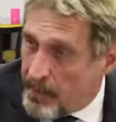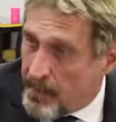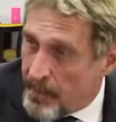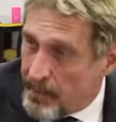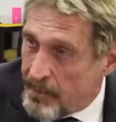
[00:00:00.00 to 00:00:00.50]

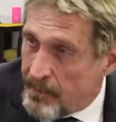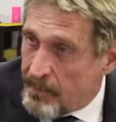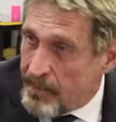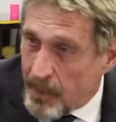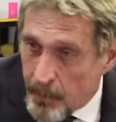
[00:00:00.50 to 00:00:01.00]
people
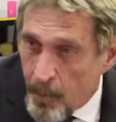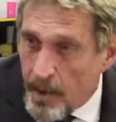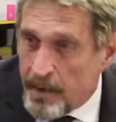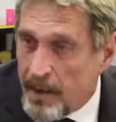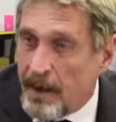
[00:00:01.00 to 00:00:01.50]
in
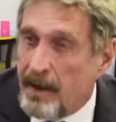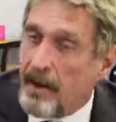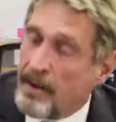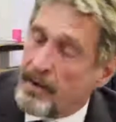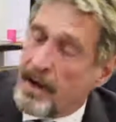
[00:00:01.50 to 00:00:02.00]
one day
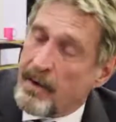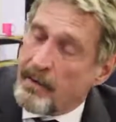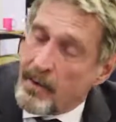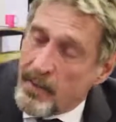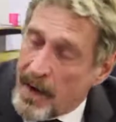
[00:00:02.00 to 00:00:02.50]
are going to
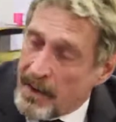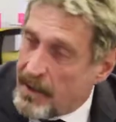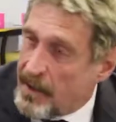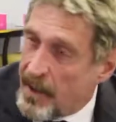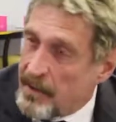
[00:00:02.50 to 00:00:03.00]
have your
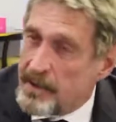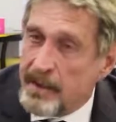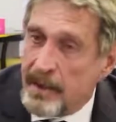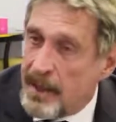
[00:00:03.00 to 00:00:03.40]
bank accounts